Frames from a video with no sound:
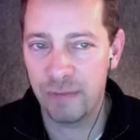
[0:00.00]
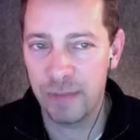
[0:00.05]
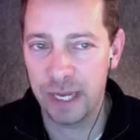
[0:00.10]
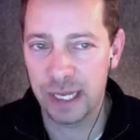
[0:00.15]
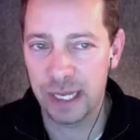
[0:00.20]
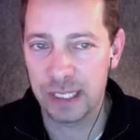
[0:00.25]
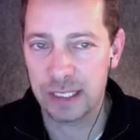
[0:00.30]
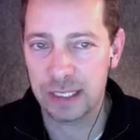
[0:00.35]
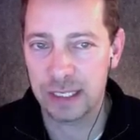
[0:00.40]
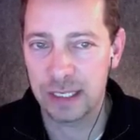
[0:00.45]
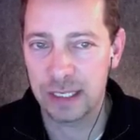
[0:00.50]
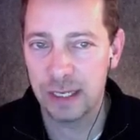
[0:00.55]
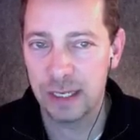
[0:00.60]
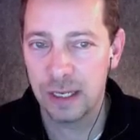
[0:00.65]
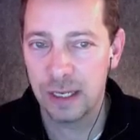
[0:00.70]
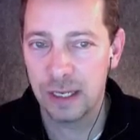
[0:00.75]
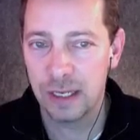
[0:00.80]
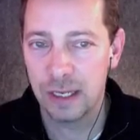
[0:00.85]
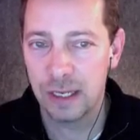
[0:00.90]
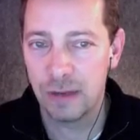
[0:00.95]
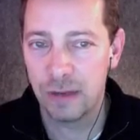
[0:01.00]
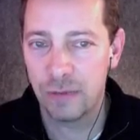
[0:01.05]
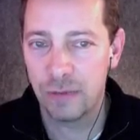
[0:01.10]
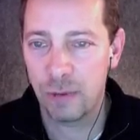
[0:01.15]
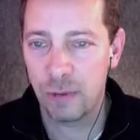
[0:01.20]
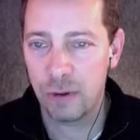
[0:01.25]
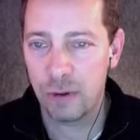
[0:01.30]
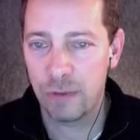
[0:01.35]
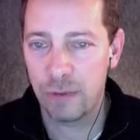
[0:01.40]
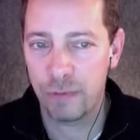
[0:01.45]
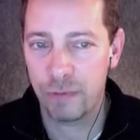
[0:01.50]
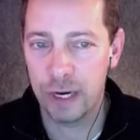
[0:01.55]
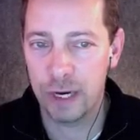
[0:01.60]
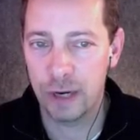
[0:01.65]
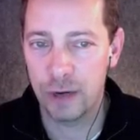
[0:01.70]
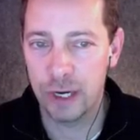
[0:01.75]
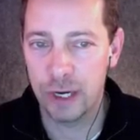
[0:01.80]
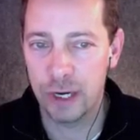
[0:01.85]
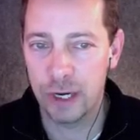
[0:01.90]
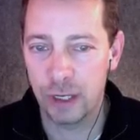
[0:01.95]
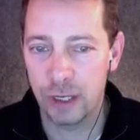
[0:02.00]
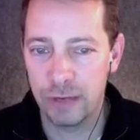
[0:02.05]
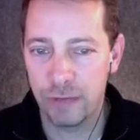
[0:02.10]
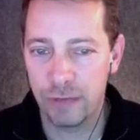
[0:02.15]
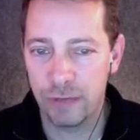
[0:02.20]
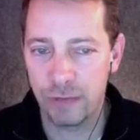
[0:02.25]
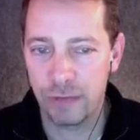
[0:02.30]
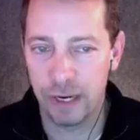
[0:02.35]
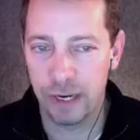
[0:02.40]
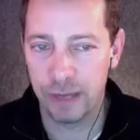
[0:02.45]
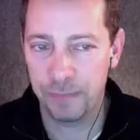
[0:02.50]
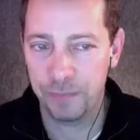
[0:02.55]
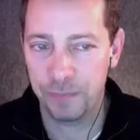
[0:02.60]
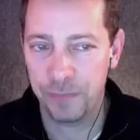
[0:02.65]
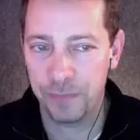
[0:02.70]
minutes for free or nearly free.